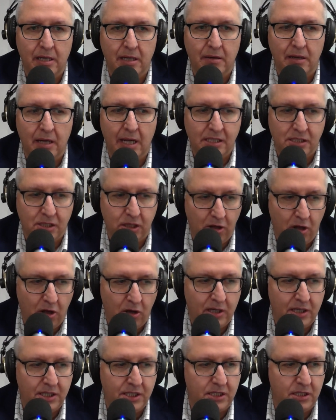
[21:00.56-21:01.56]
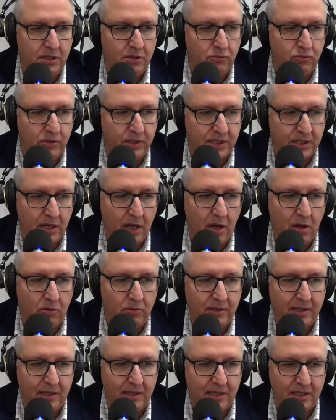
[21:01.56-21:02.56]
as long as the result
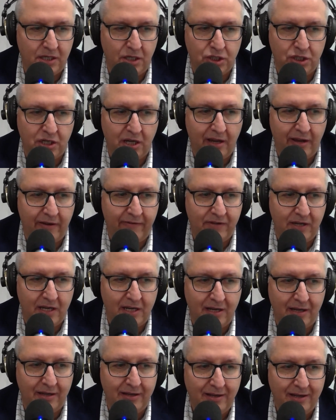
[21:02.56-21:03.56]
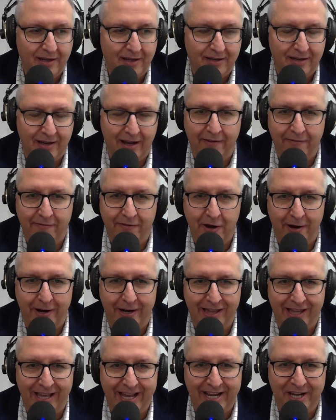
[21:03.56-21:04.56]
is achieved in a very
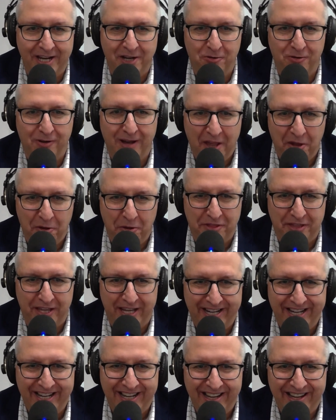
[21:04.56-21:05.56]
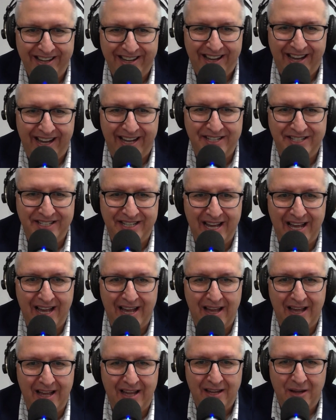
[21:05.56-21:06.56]
legal, healthy, and
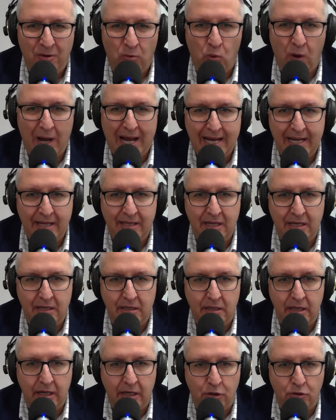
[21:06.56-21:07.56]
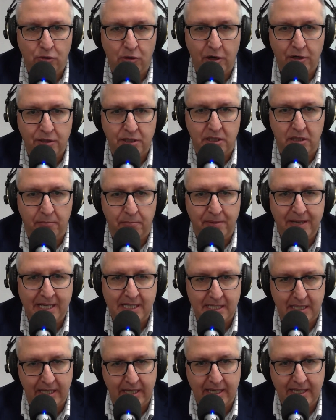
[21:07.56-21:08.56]
way that grows the
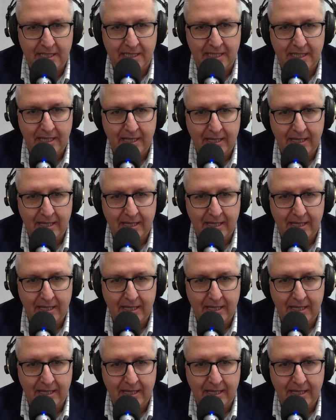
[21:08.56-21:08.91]
business,